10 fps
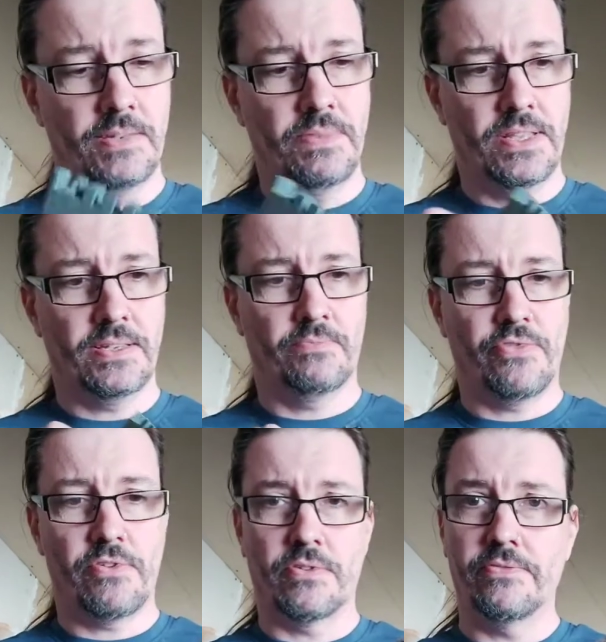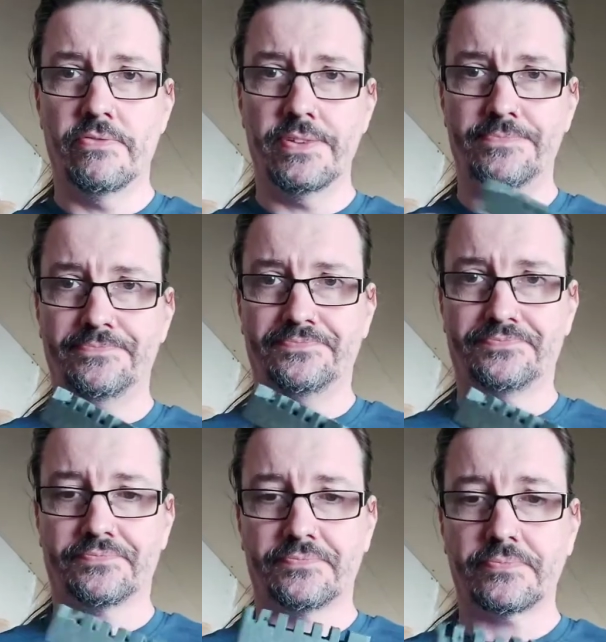bit that's broken off of it,
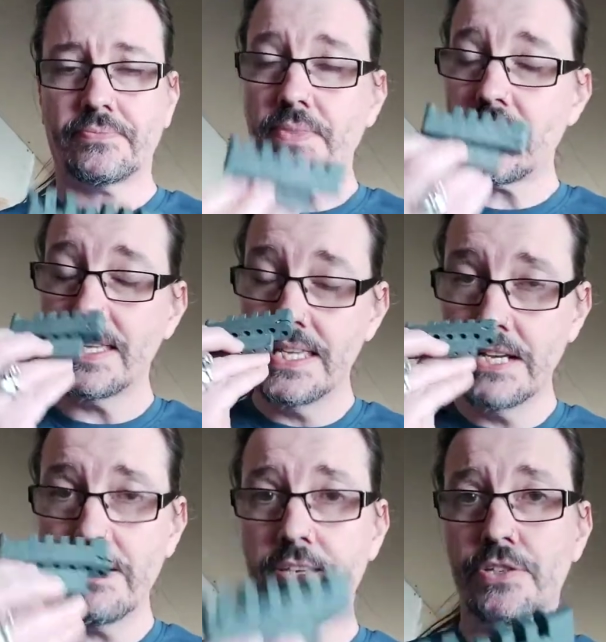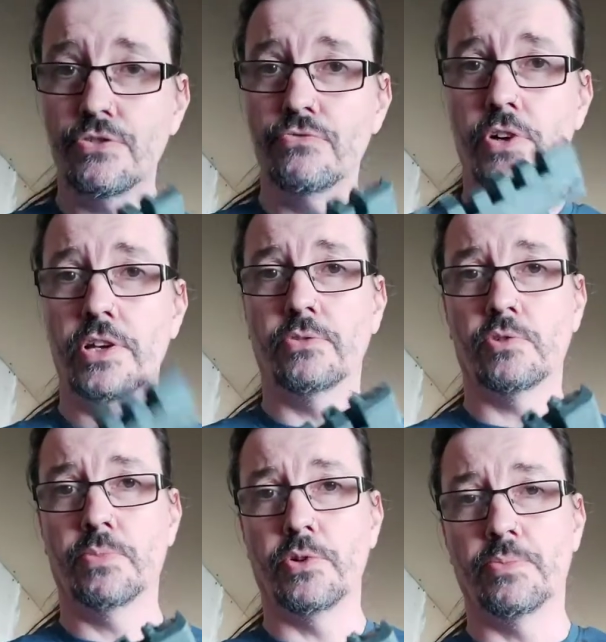your actual rocket
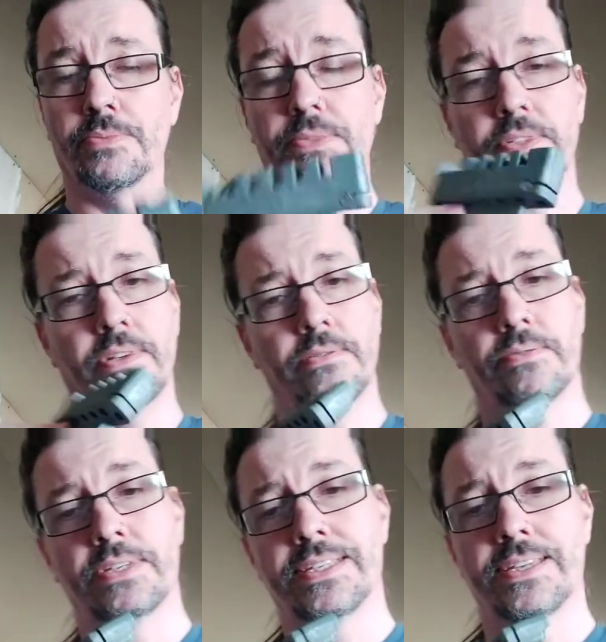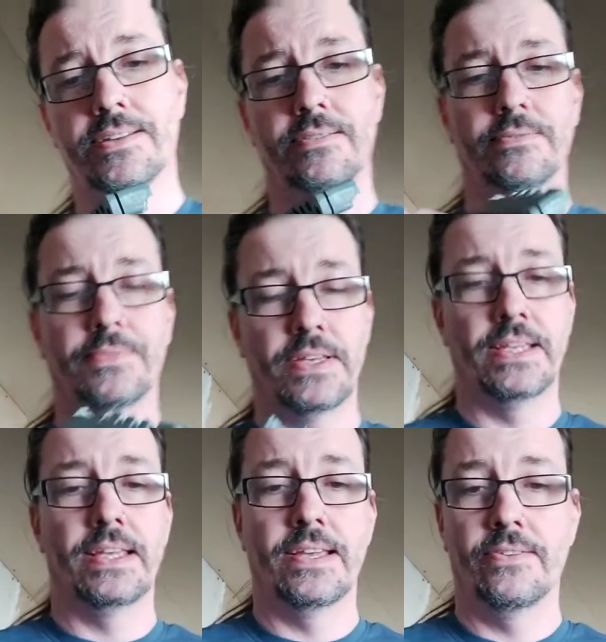dog's poop. So you can't
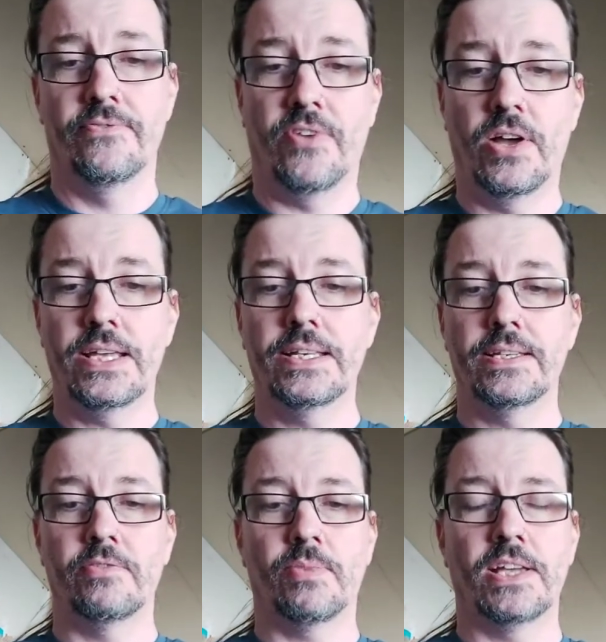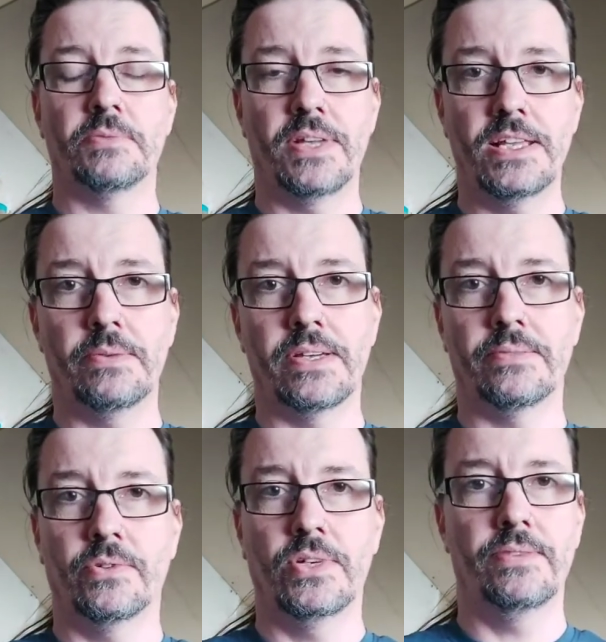find a replacement
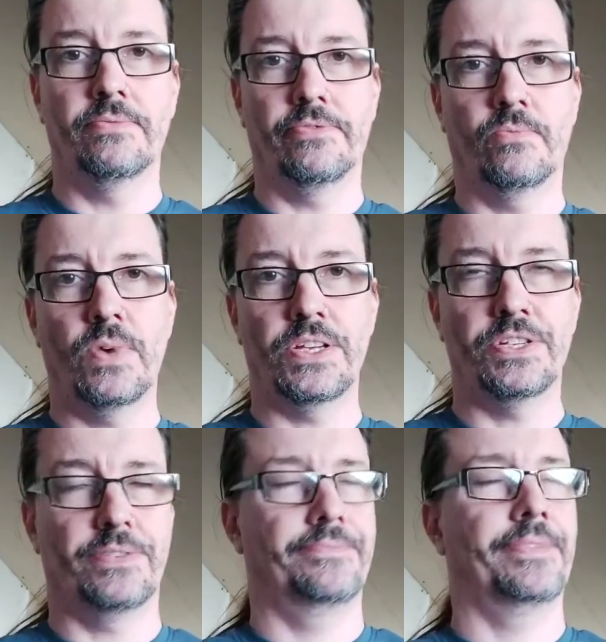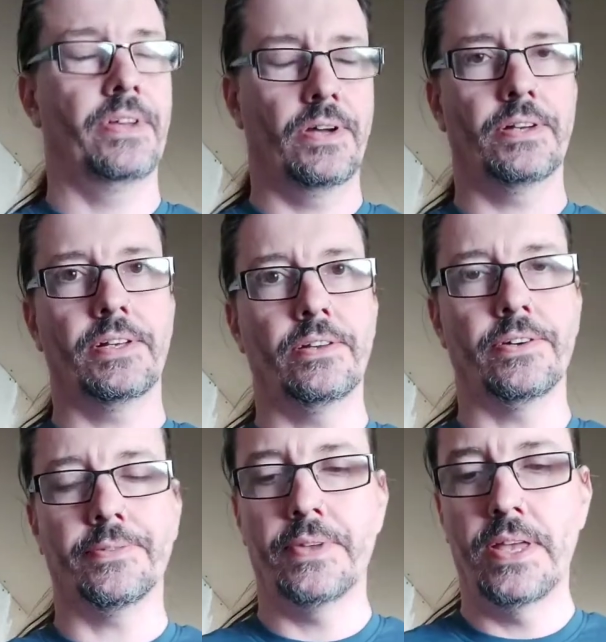anywhere, not even from Wish. I did look,